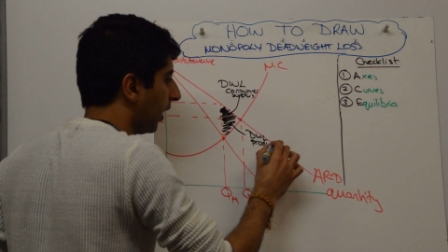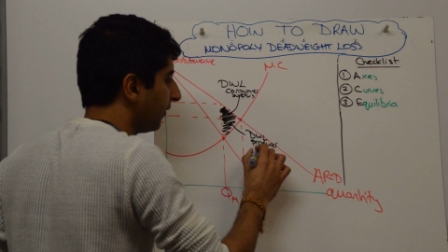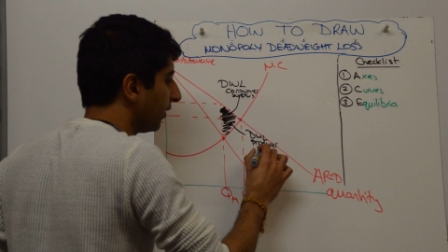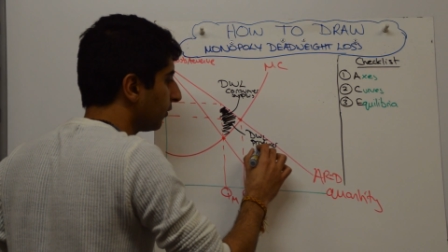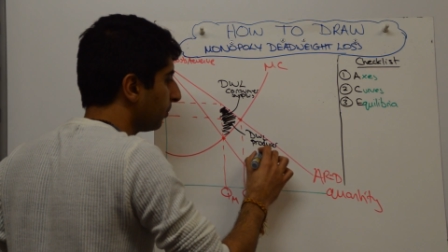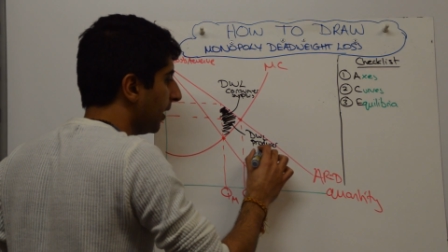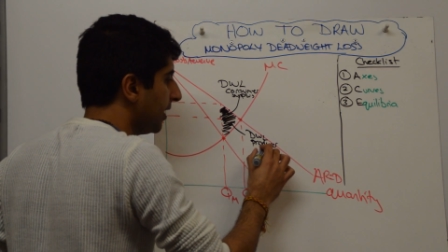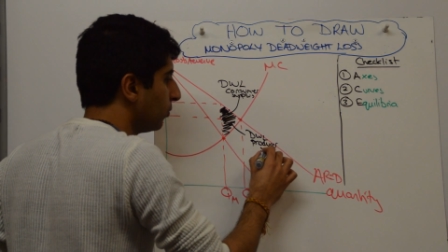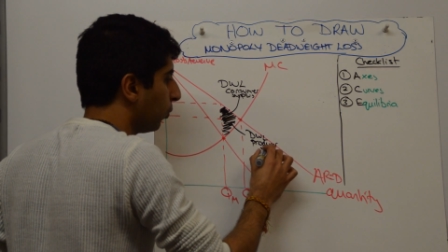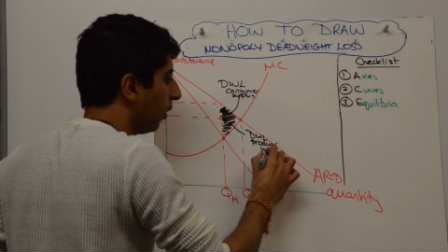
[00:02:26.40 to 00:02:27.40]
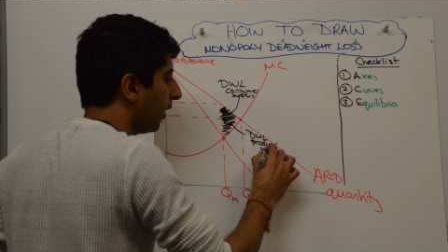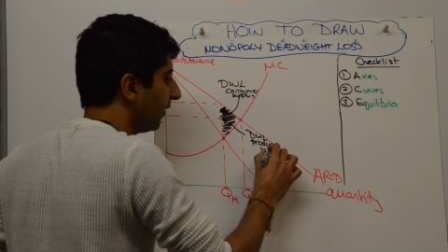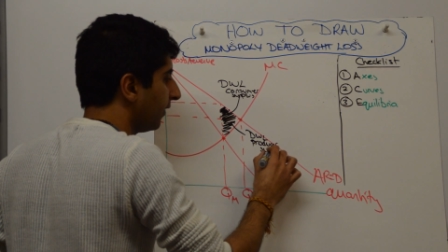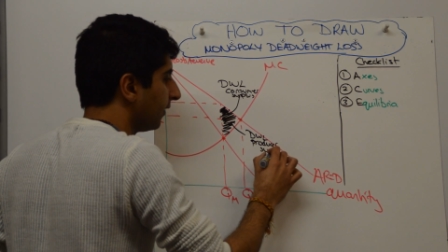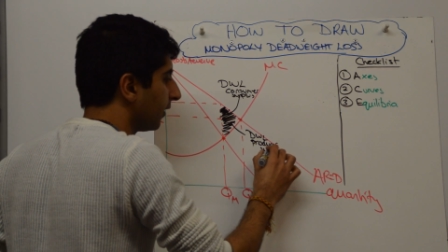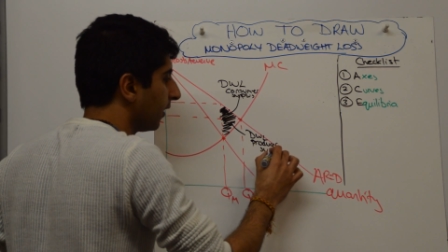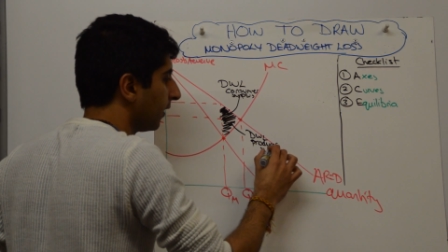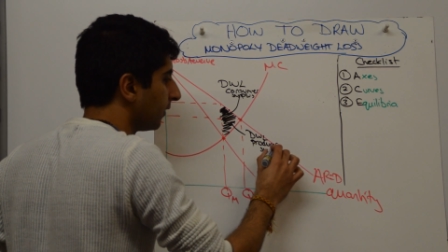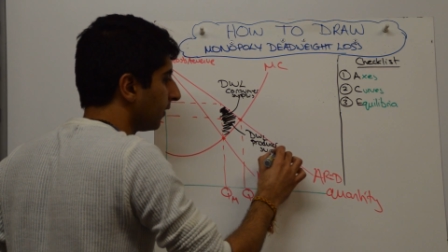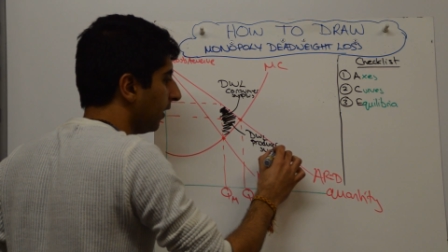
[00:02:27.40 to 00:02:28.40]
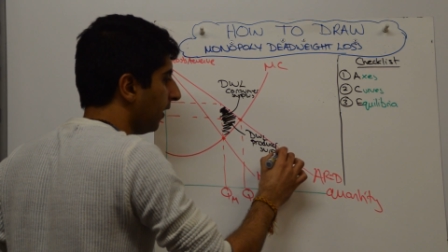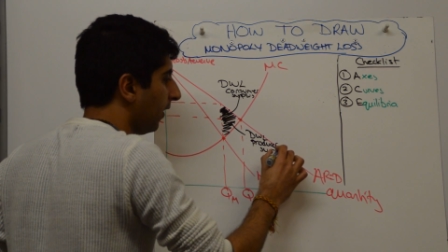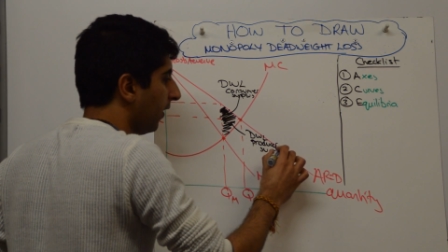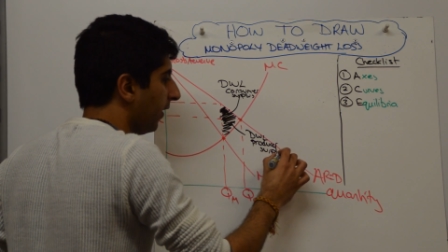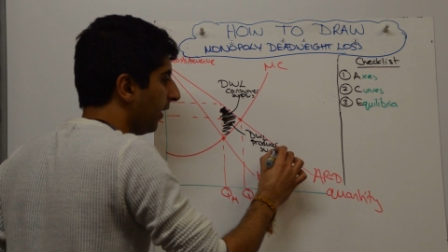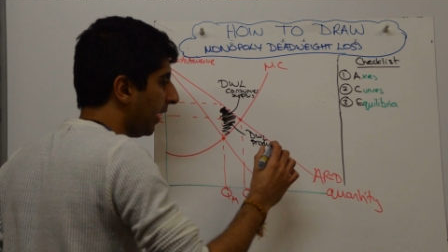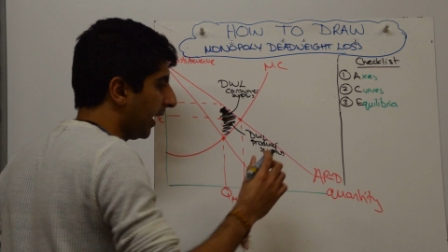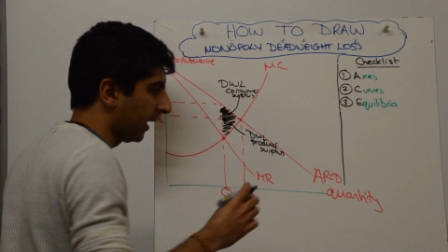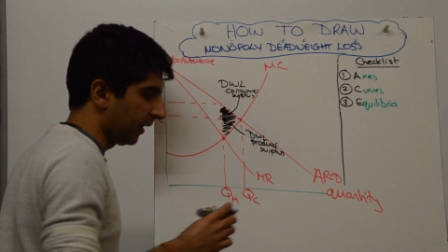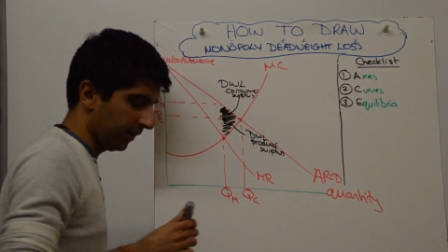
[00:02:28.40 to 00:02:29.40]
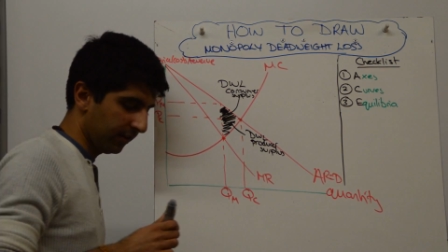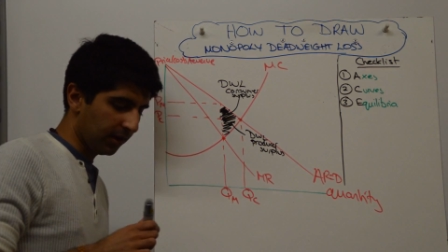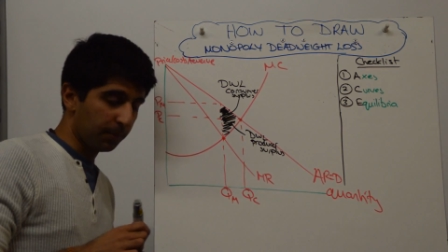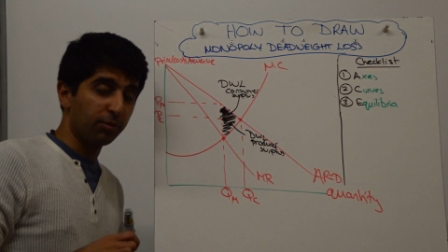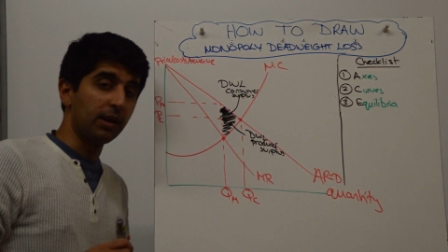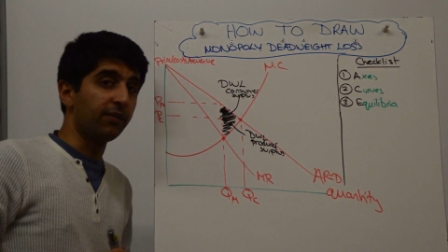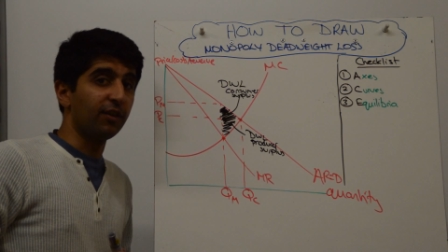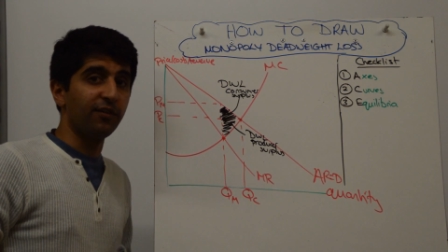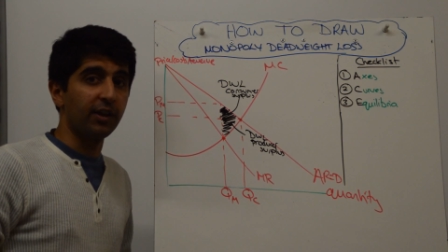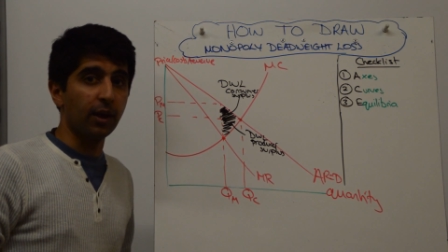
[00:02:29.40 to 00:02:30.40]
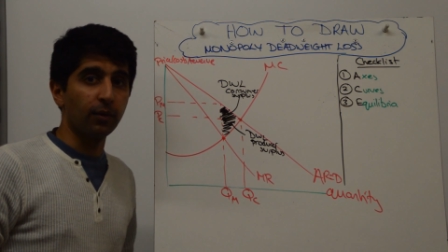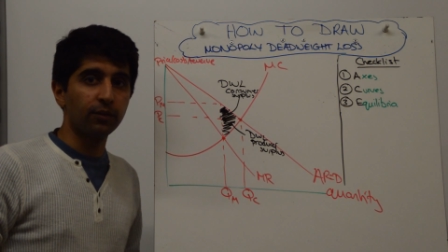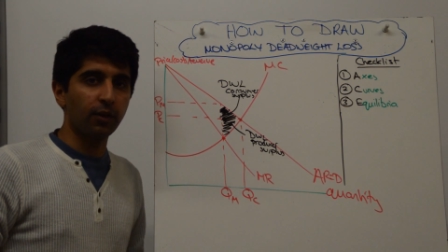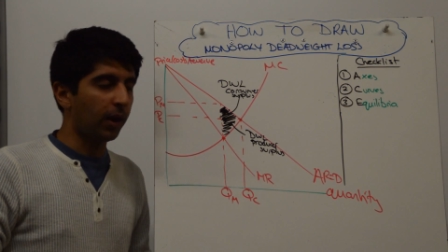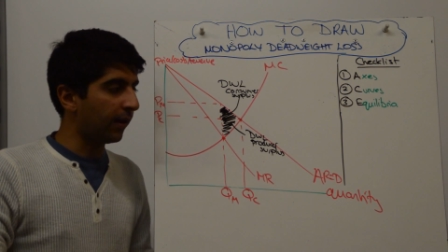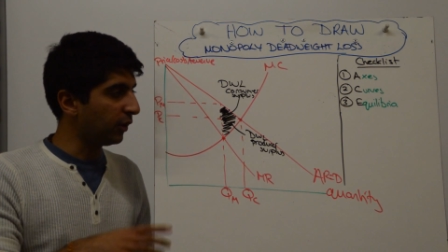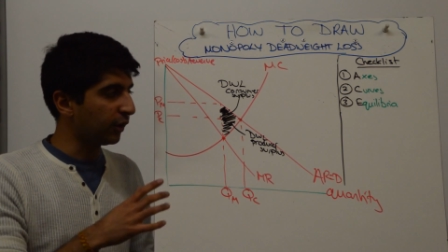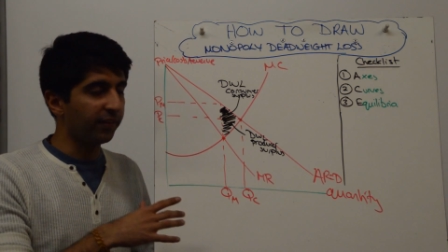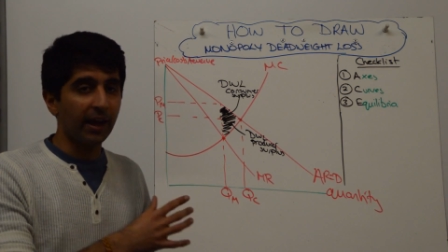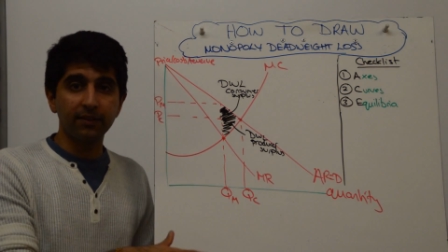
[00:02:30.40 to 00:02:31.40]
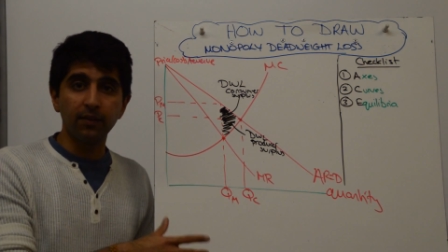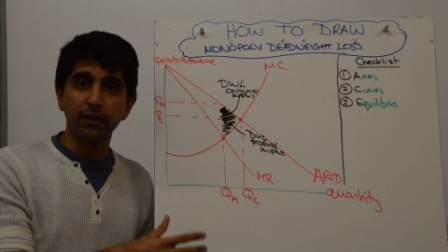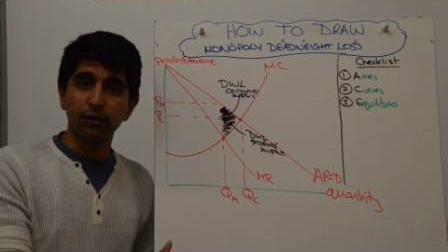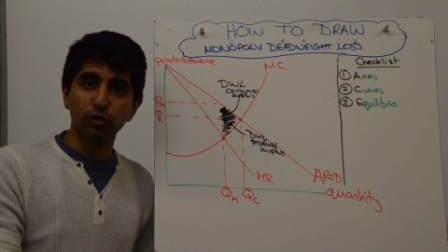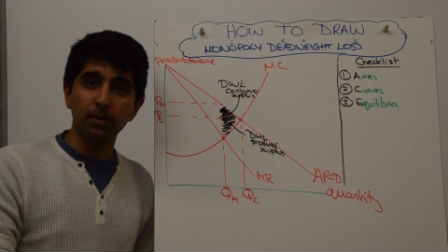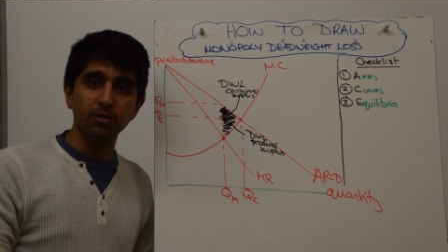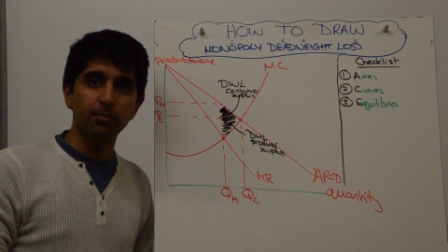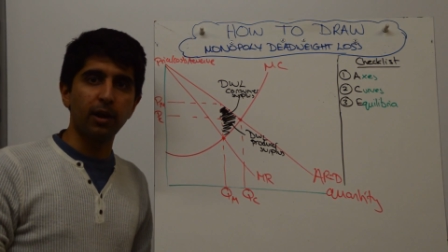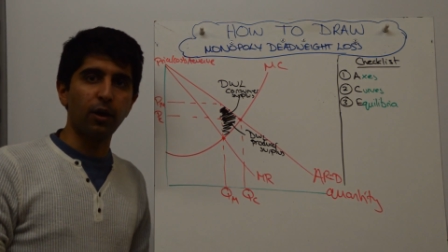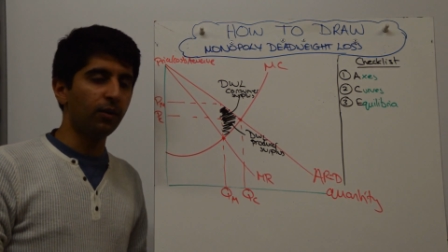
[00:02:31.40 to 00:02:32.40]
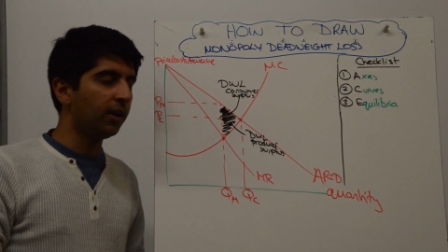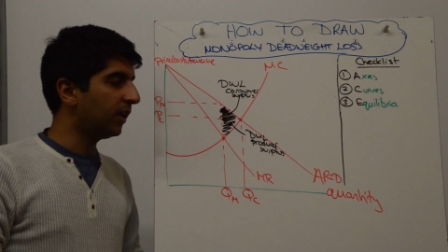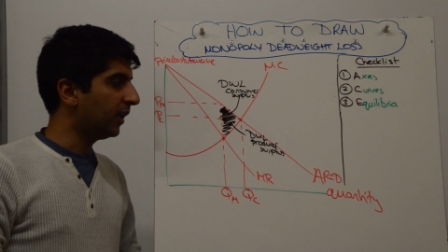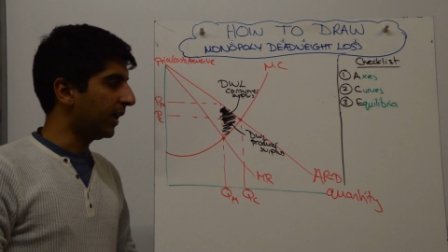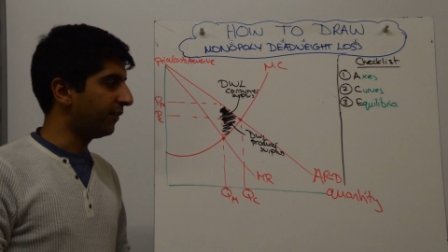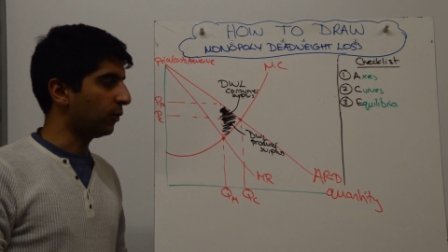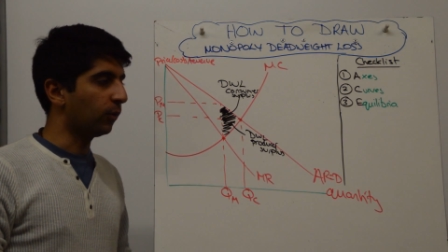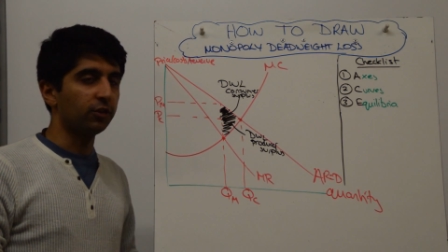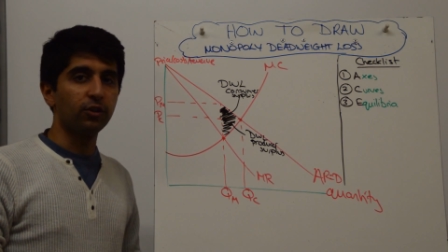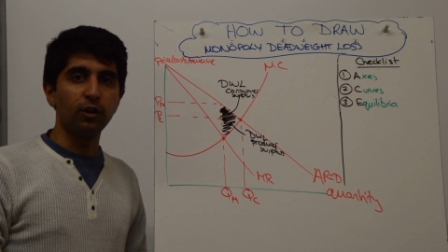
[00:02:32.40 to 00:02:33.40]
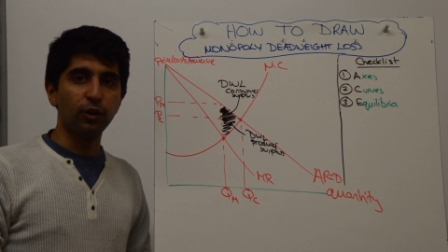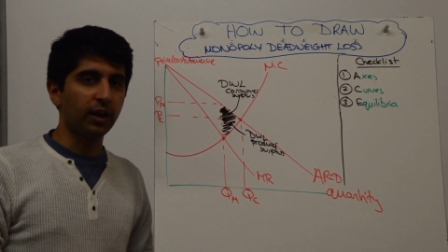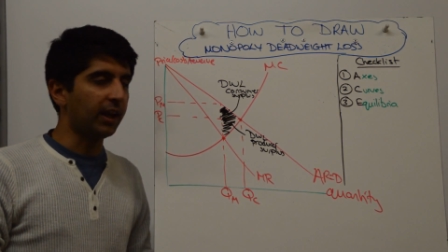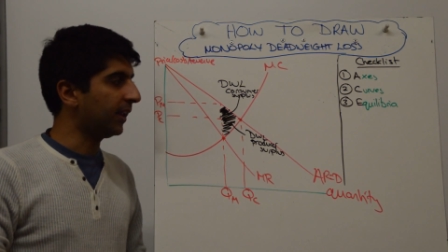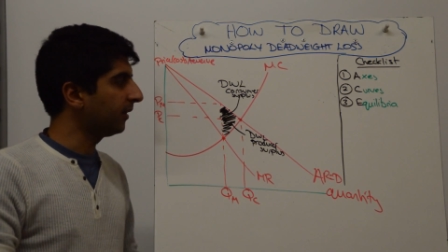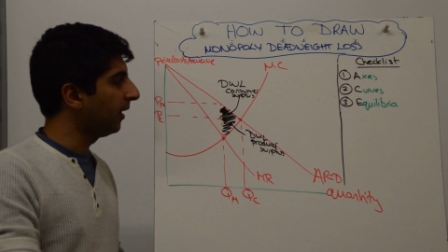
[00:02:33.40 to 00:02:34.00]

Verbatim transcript: I've explained why this occurs in a previous video, so have a look at that, it's in the description below if you want to look at it.